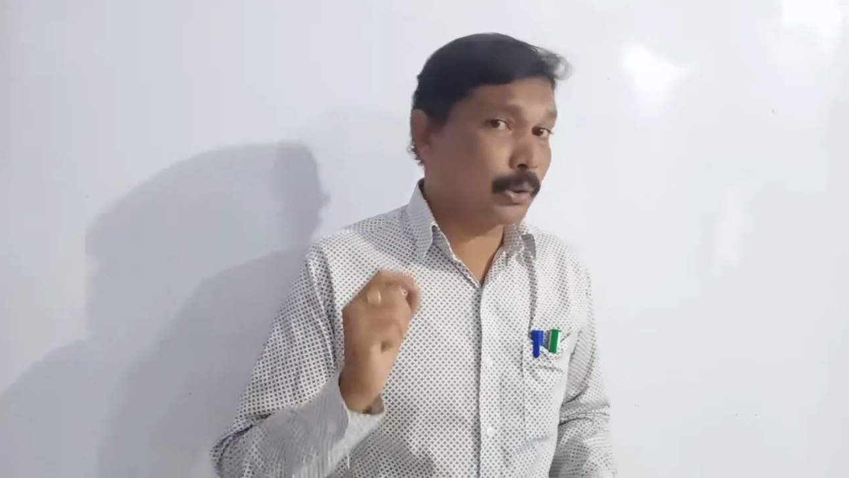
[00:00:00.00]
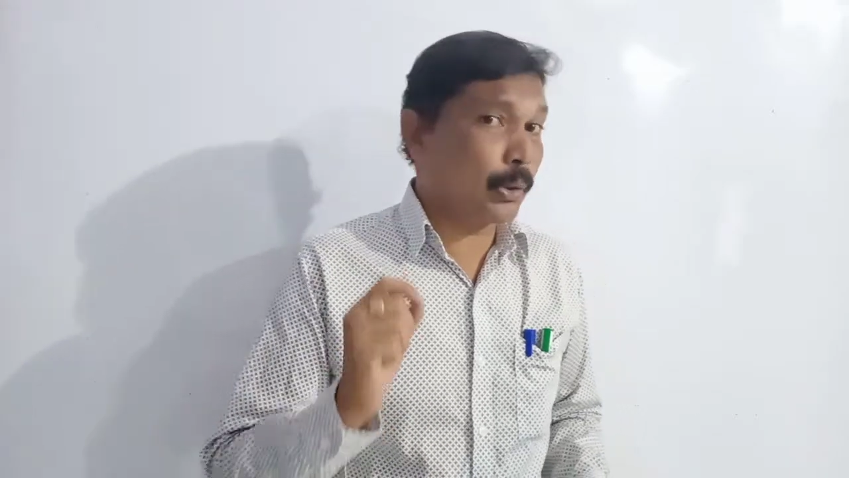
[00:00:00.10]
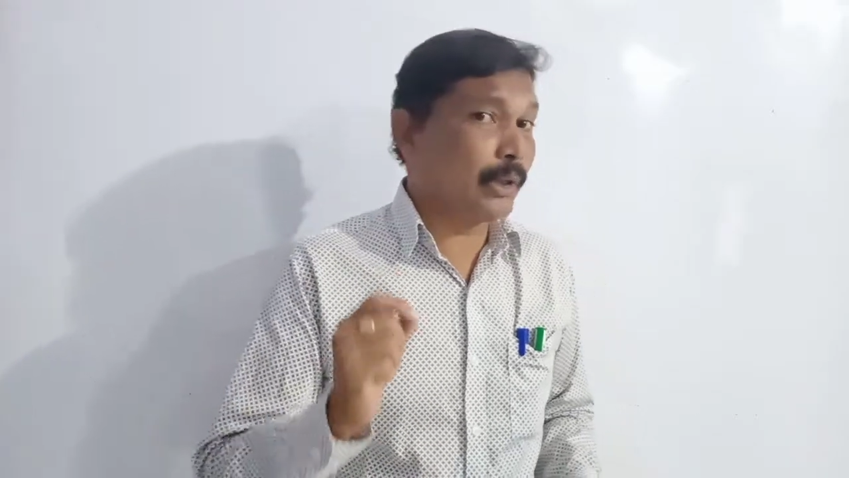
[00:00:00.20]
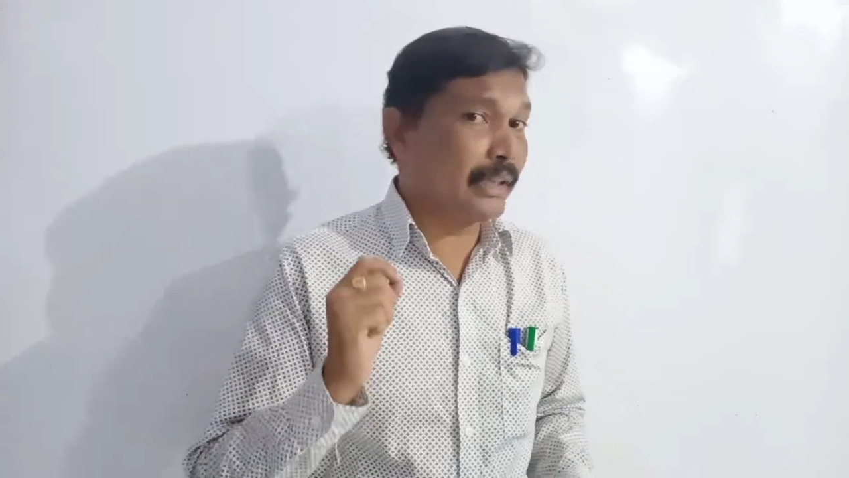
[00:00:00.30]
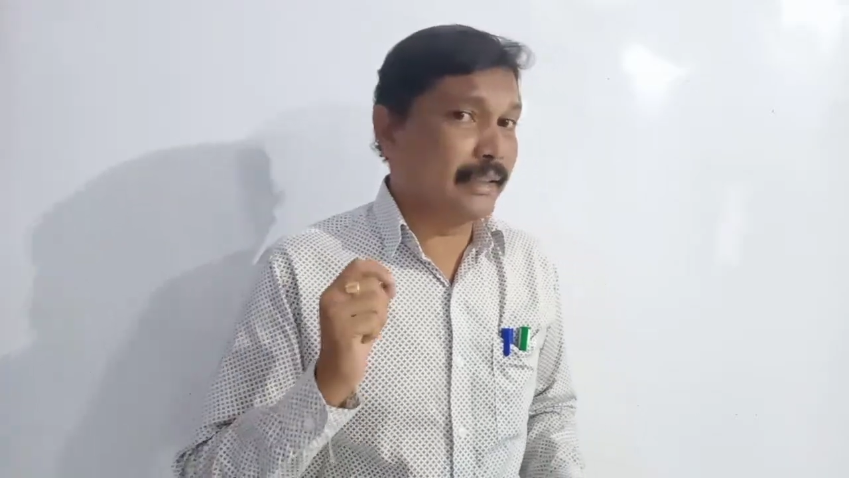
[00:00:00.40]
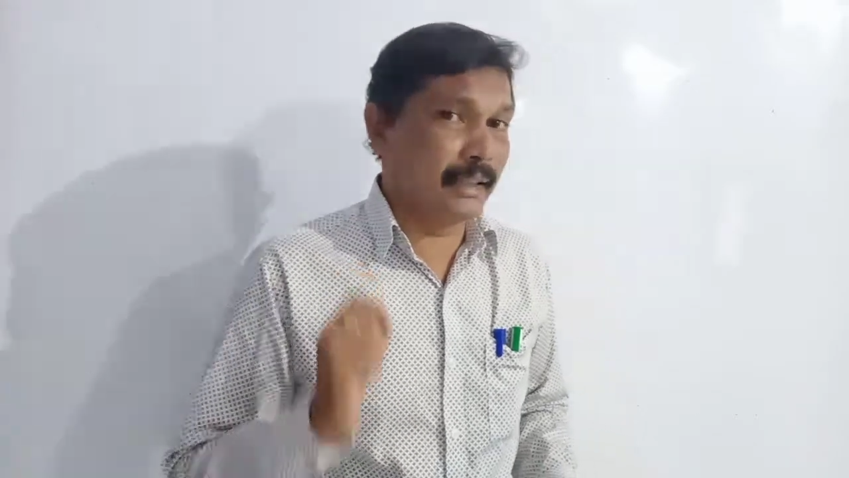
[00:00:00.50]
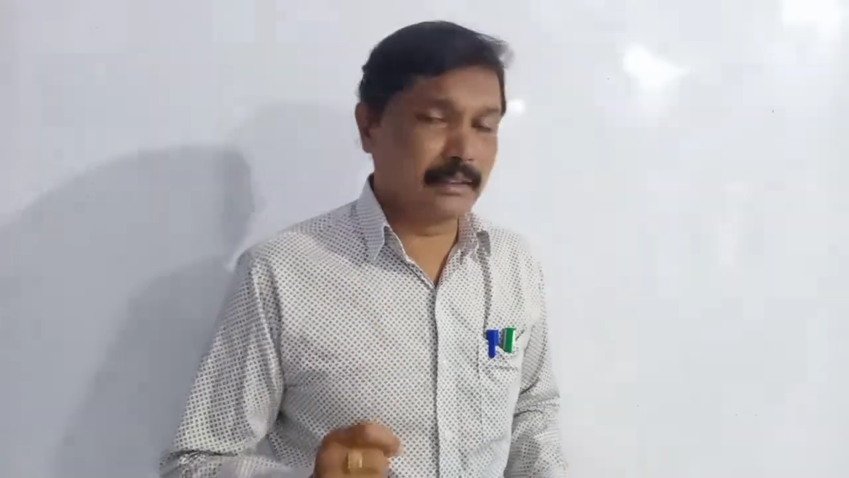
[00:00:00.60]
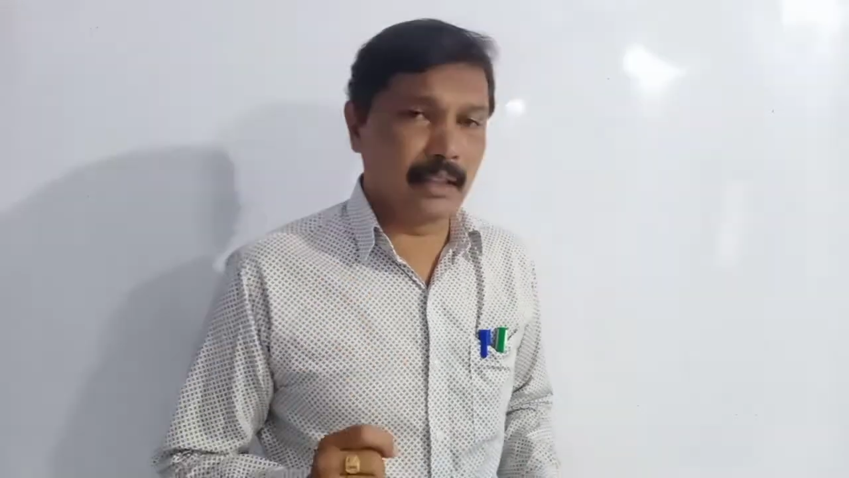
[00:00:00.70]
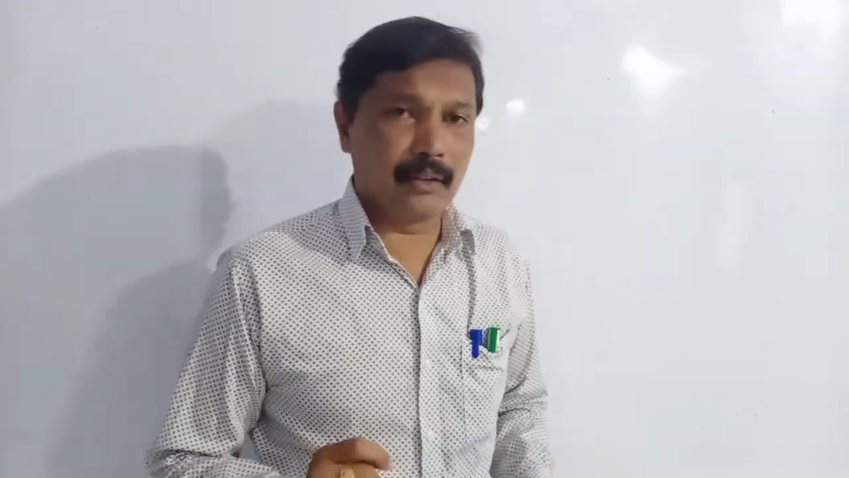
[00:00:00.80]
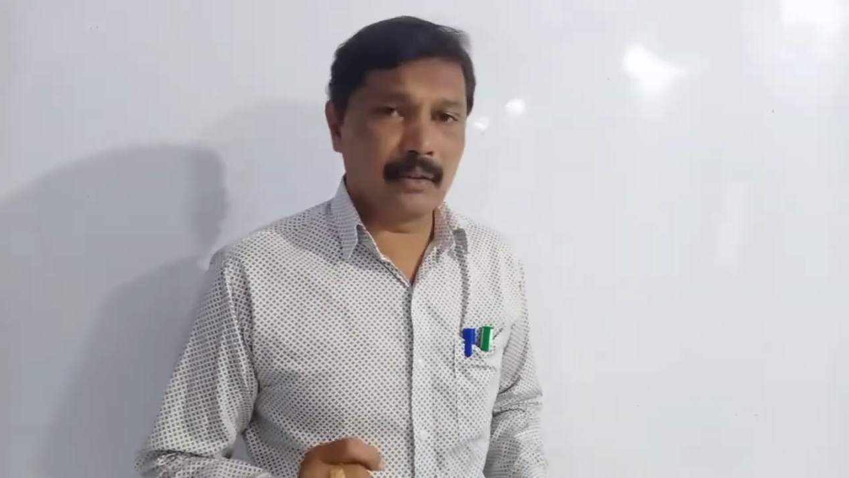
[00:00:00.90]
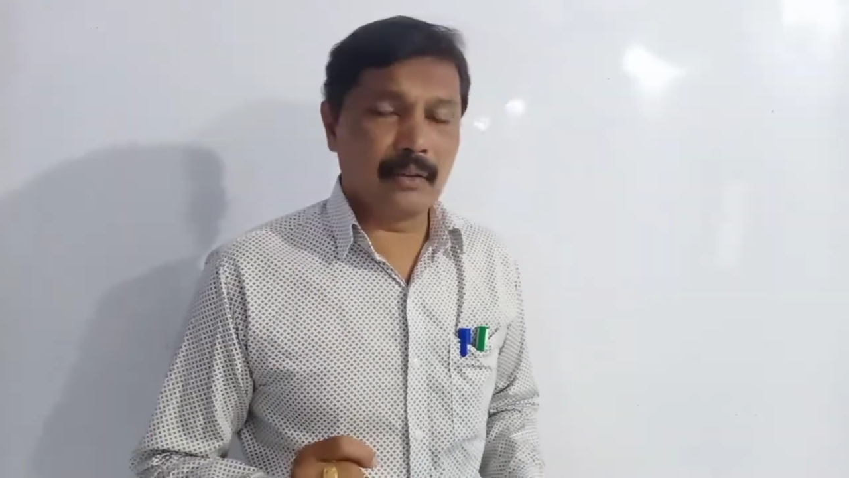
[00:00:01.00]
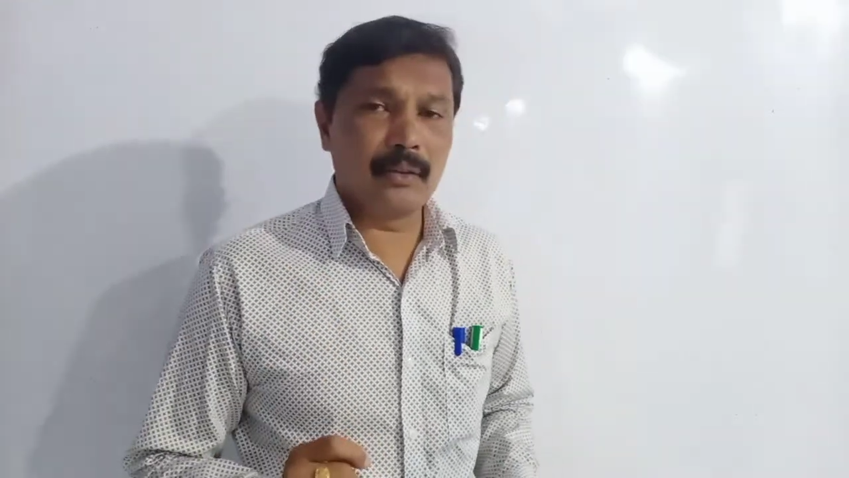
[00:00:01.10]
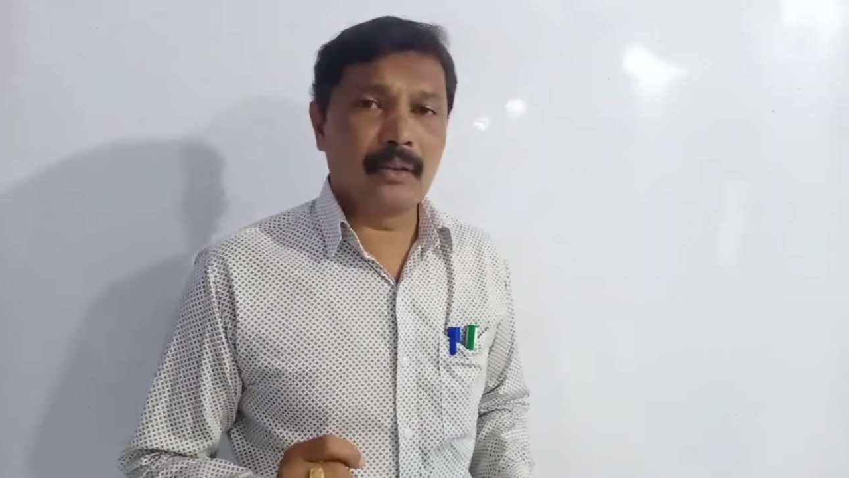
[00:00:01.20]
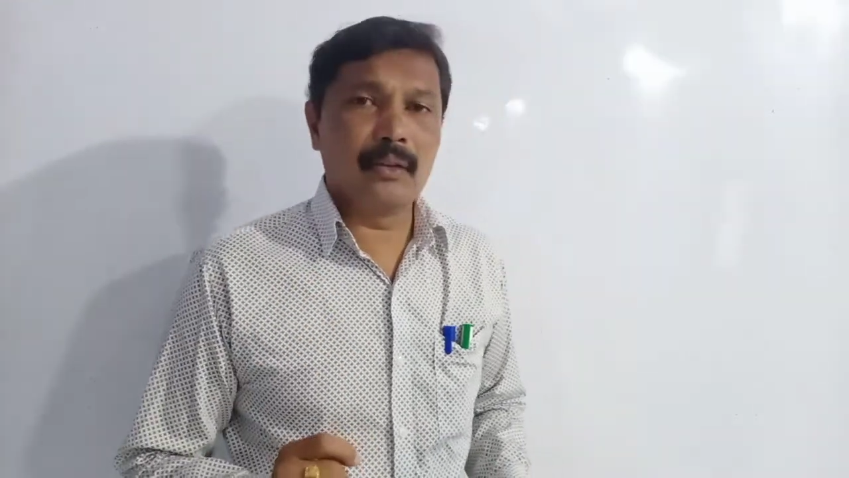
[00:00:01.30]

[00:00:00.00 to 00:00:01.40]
grown in desert